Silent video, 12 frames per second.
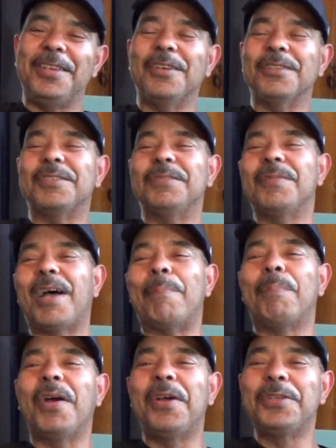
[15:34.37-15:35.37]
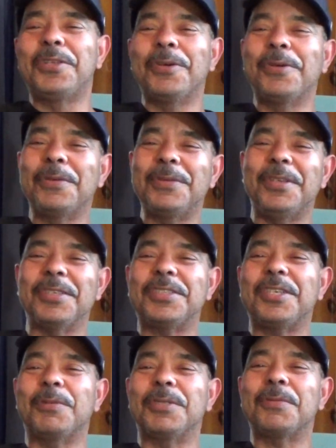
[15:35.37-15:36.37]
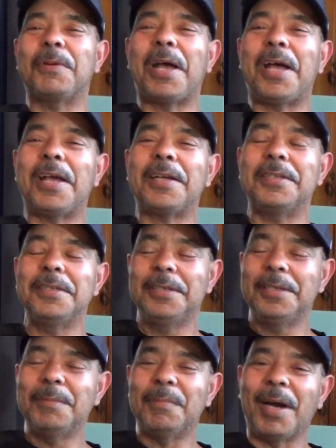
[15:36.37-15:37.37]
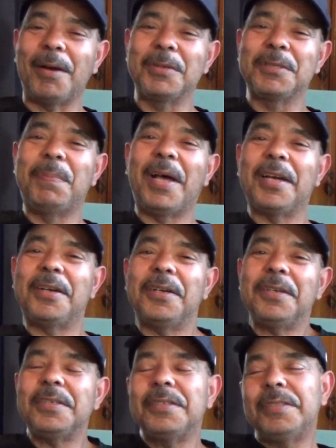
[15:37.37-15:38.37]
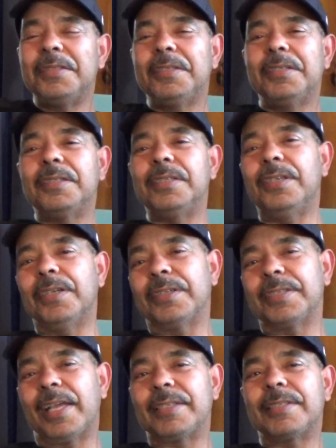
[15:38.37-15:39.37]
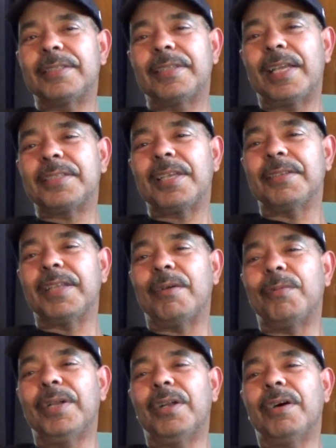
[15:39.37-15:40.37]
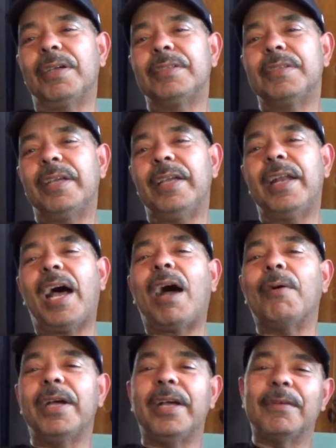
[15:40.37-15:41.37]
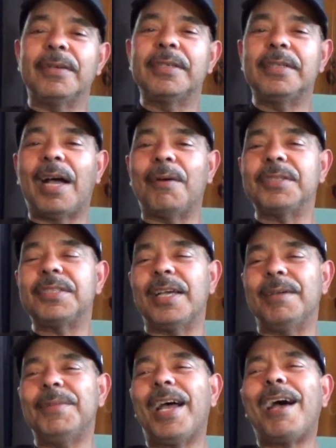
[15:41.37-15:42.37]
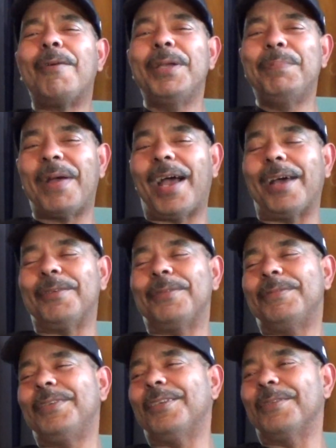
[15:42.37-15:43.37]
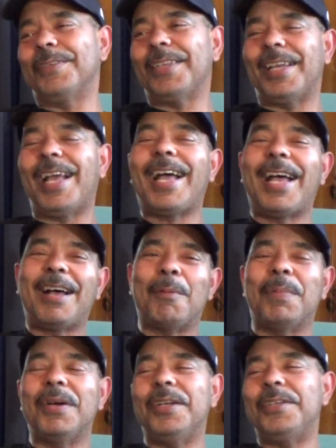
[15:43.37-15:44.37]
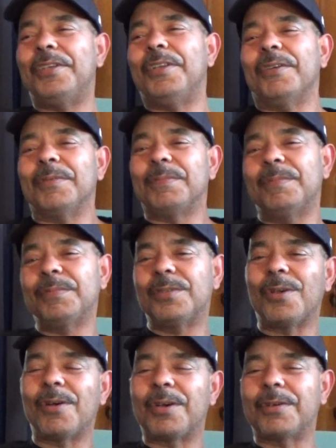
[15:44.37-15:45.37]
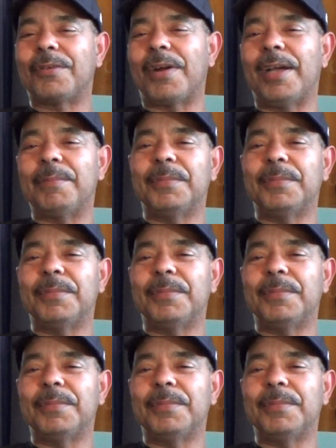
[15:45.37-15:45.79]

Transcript: You know, I burned you. Your shit was whack. Mine was better. You know, that's how that went on in our era, in our time. Now we battle. You know, we're like, ah, I'll burn you. You know, talk crap.